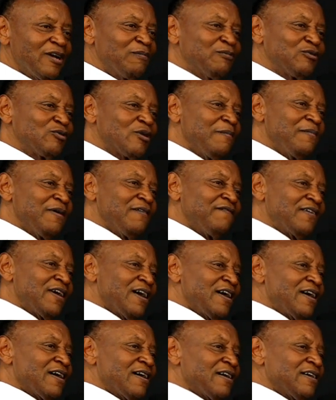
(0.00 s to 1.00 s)
mtu
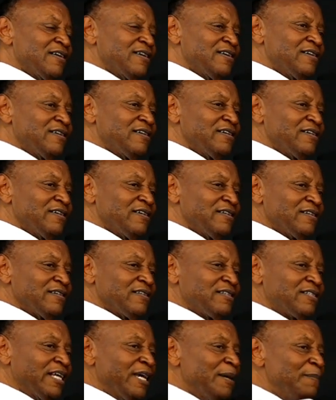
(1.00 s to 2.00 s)
amevaa
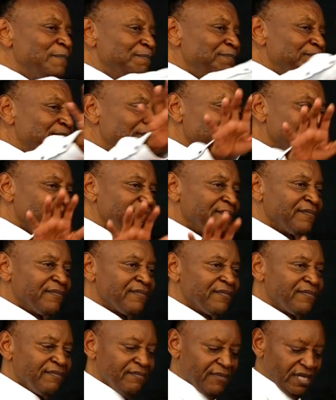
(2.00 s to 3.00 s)
same.
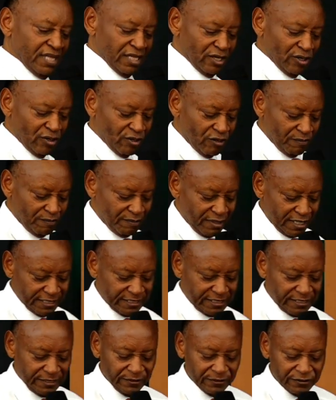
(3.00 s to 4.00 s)
May the Lord bless you.